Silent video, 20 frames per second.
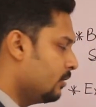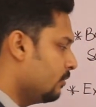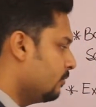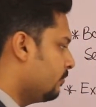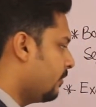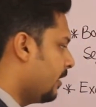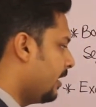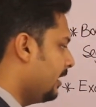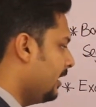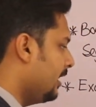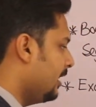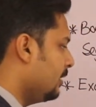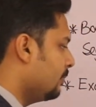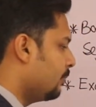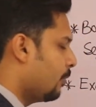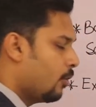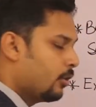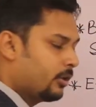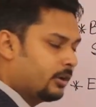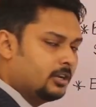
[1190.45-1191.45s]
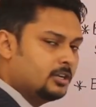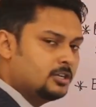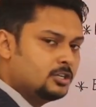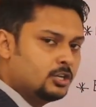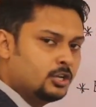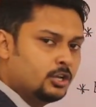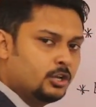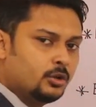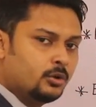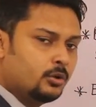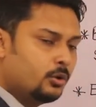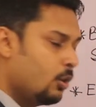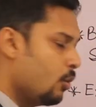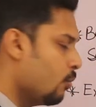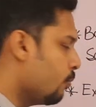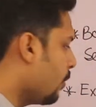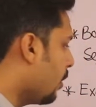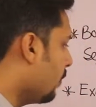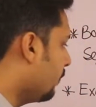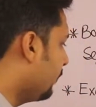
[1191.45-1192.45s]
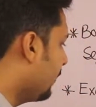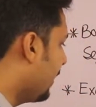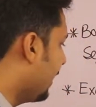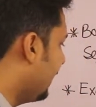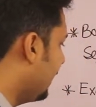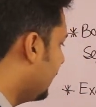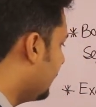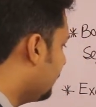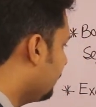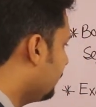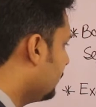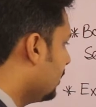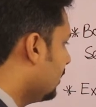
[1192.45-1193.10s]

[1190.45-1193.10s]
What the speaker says: Very important group of phylum.